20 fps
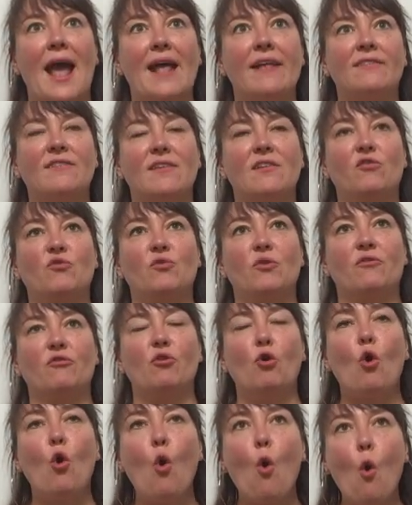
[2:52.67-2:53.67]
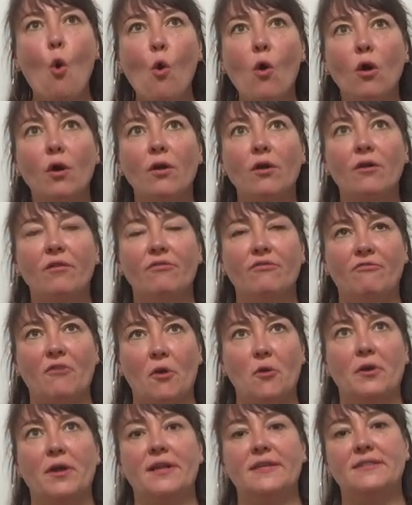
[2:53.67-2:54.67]
as a sort of core
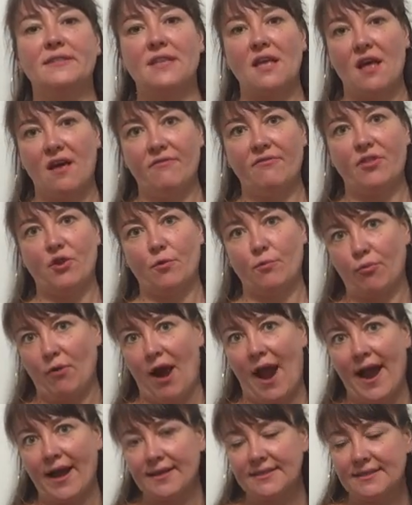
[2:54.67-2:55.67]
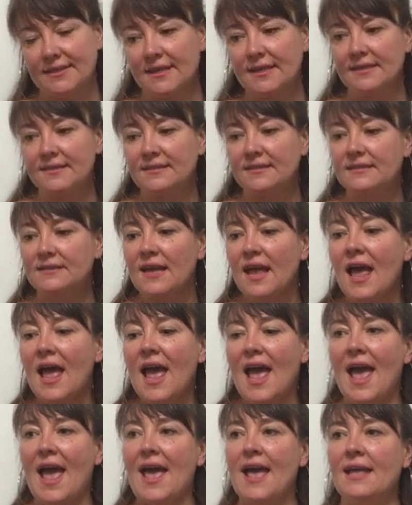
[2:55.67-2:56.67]
focus of their practice.
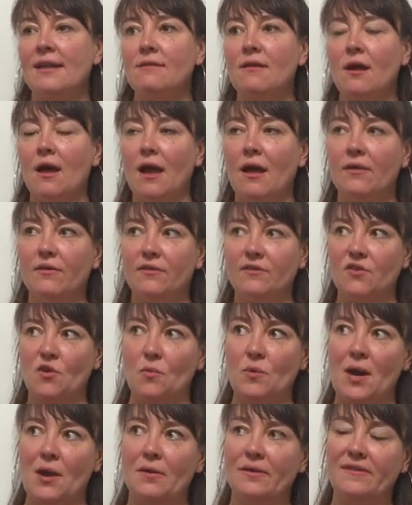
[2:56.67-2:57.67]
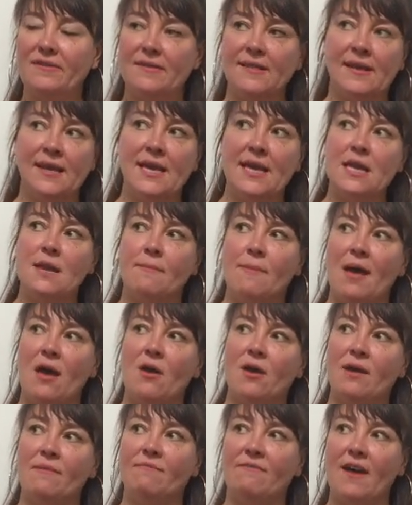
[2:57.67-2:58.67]
And so when I was thinking
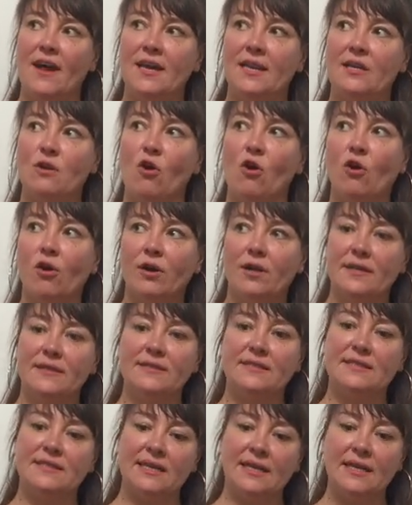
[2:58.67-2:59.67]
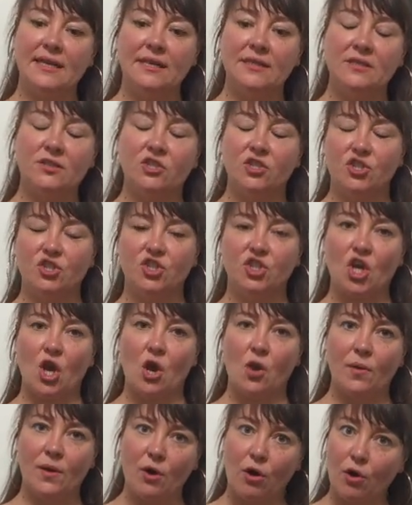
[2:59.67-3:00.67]
about inviting artists in to
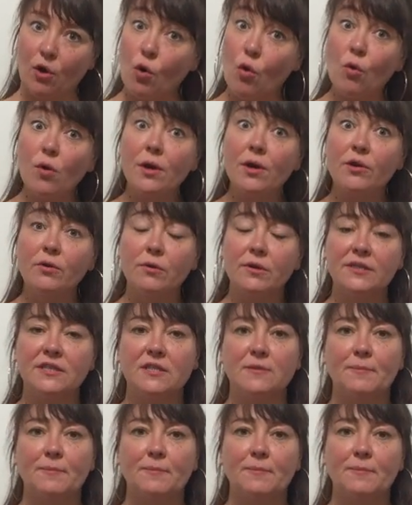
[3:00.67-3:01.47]
show in our corridor